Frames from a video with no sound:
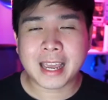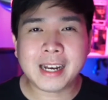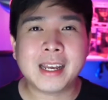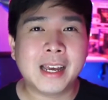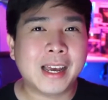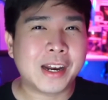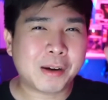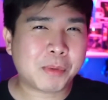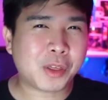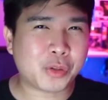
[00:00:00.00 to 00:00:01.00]
And
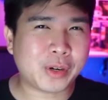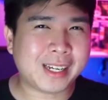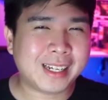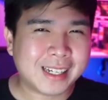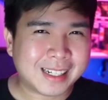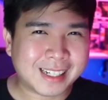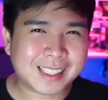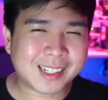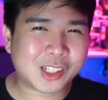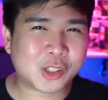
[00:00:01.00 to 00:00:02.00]
number 3,
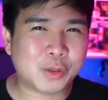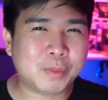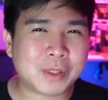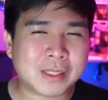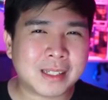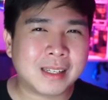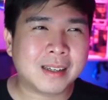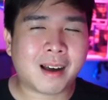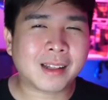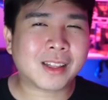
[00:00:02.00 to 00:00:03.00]
this assumes a
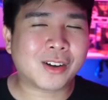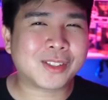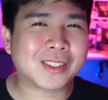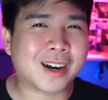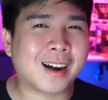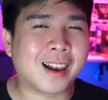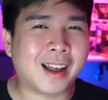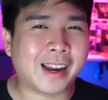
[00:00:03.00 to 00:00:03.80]
lot of star